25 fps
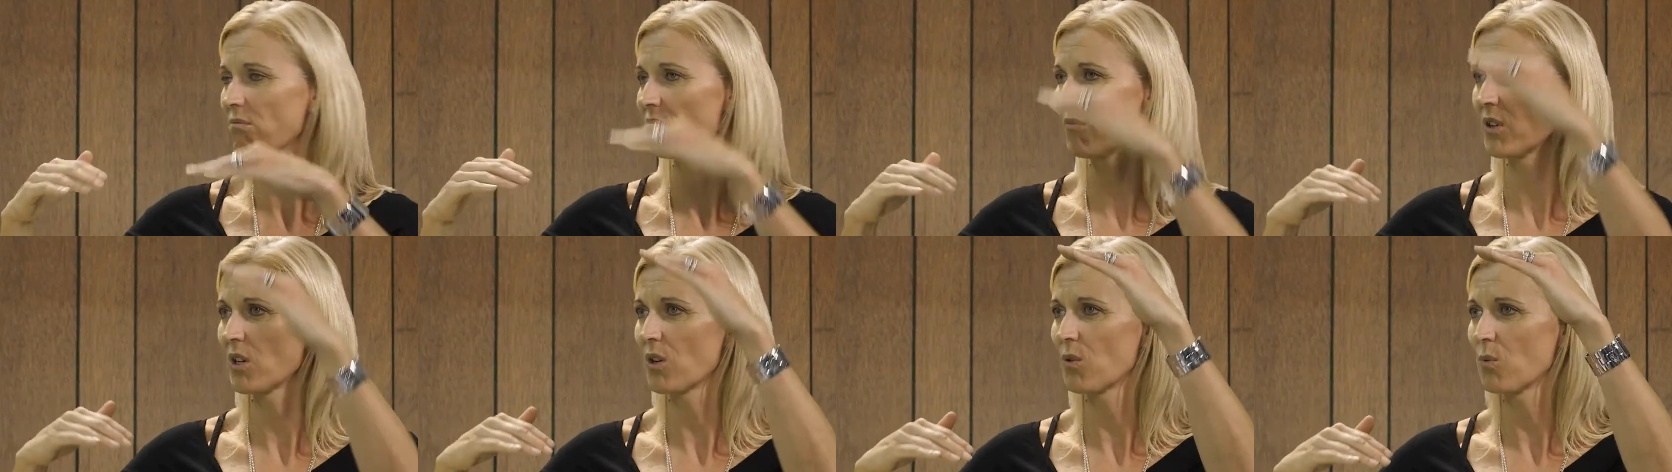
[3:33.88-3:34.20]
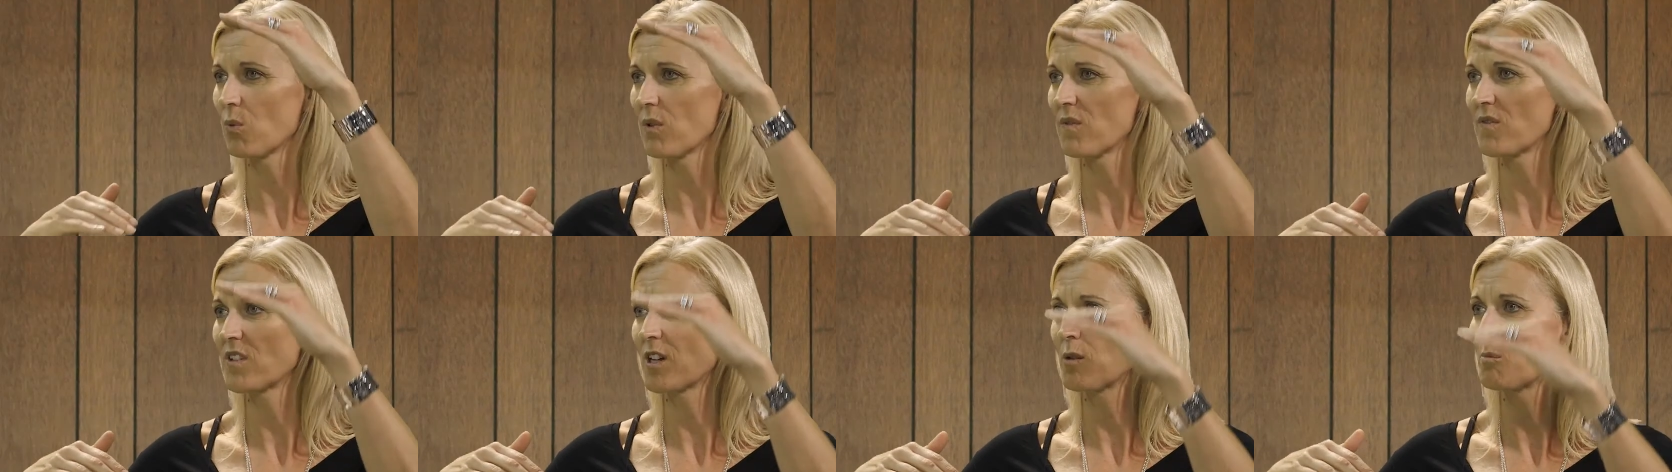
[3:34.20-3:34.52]

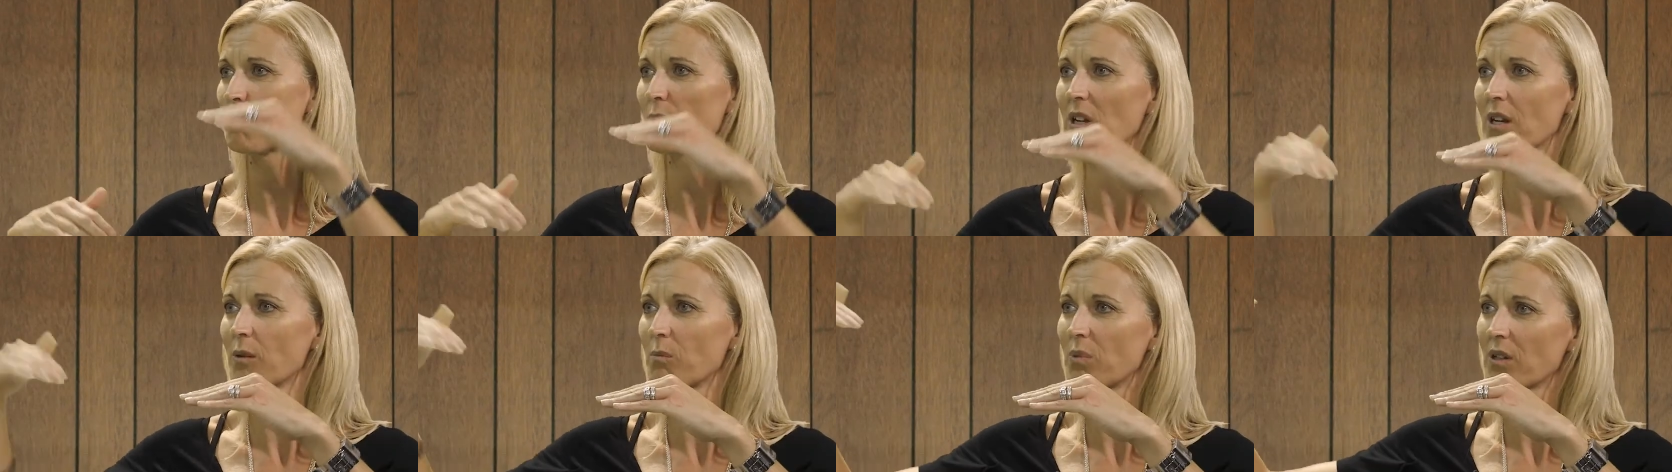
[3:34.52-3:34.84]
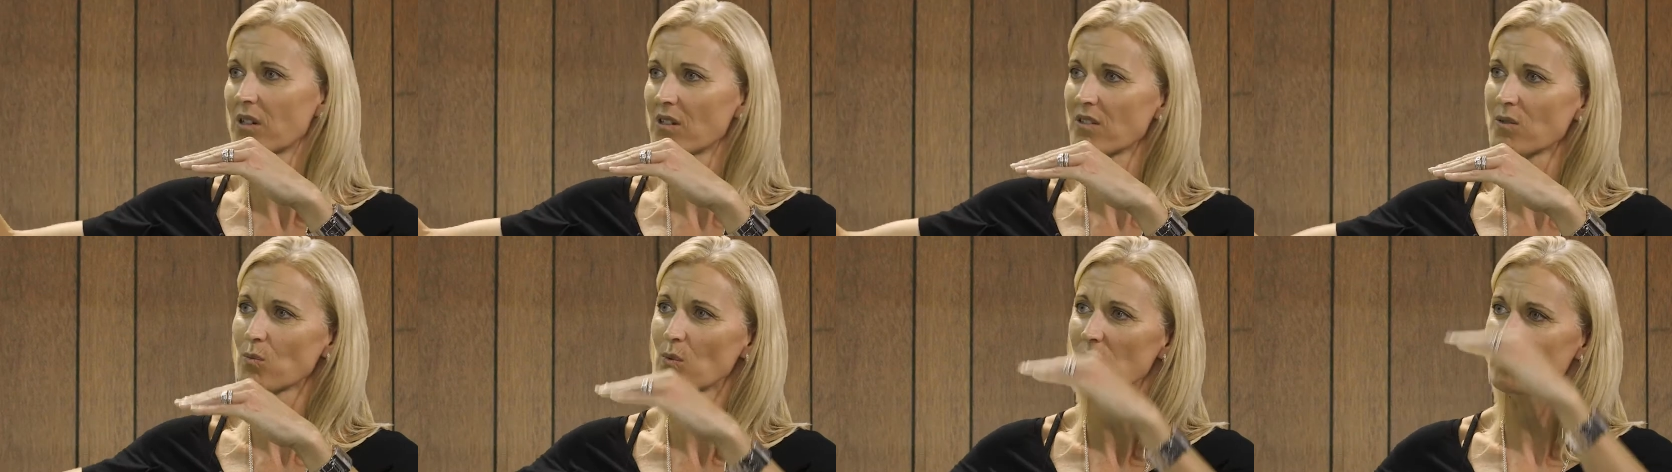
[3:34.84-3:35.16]
we've done better
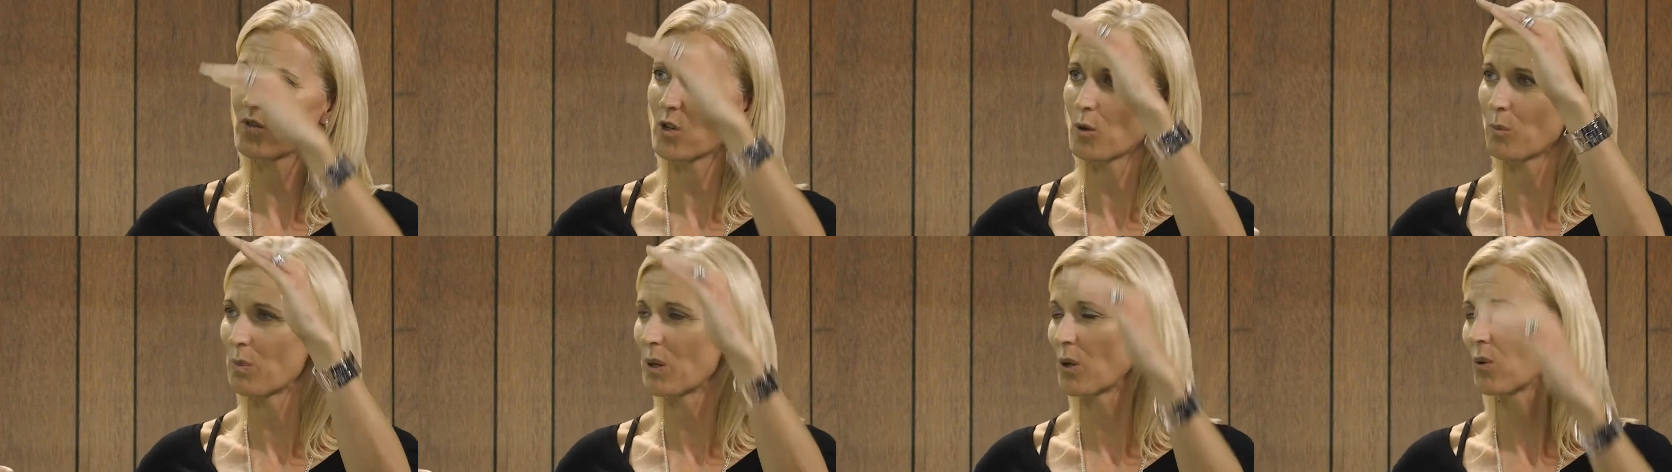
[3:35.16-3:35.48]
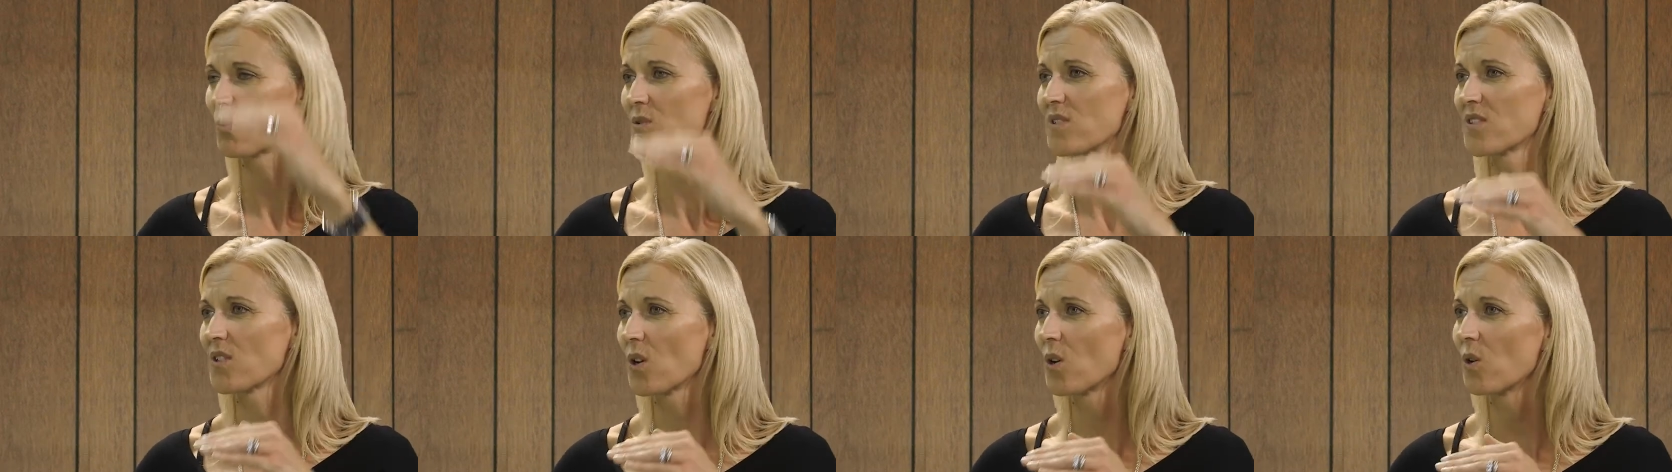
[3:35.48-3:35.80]
because we've got better
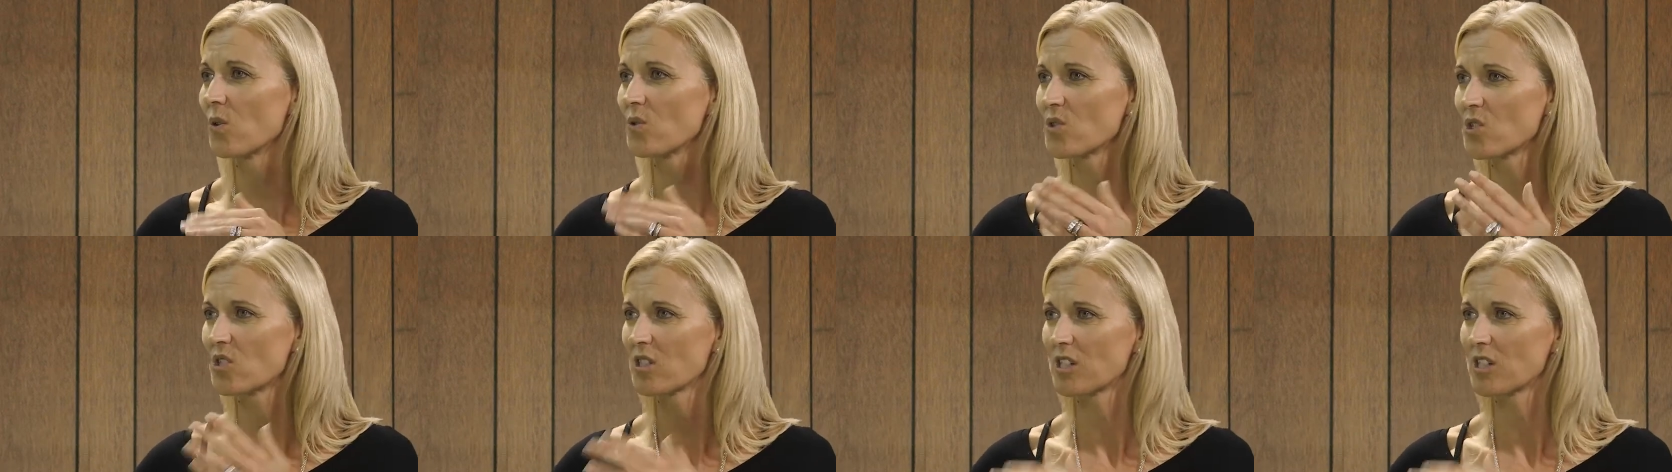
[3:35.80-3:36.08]
results.